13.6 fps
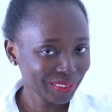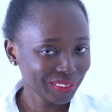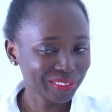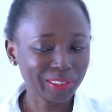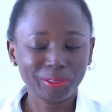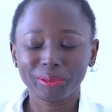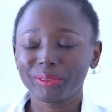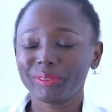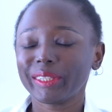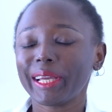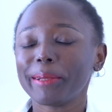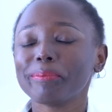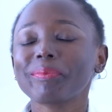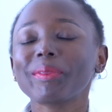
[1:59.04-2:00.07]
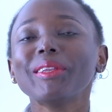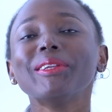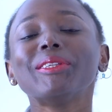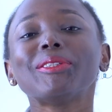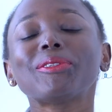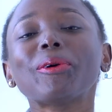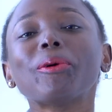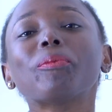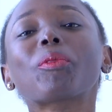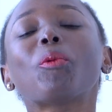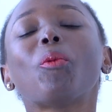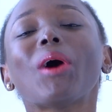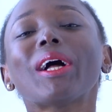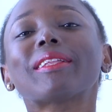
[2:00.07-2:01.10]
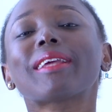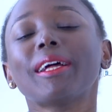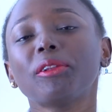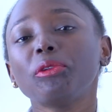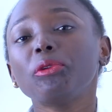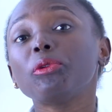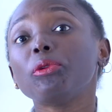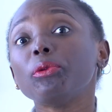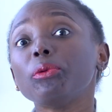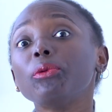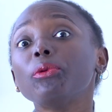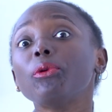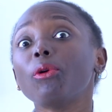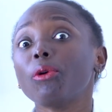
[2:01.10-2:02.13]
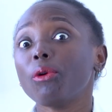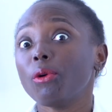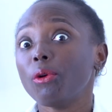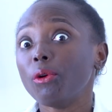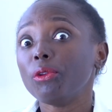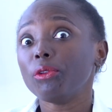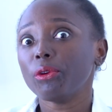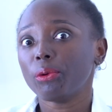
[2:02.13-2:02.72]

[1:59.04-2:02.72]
session time. So what can you do on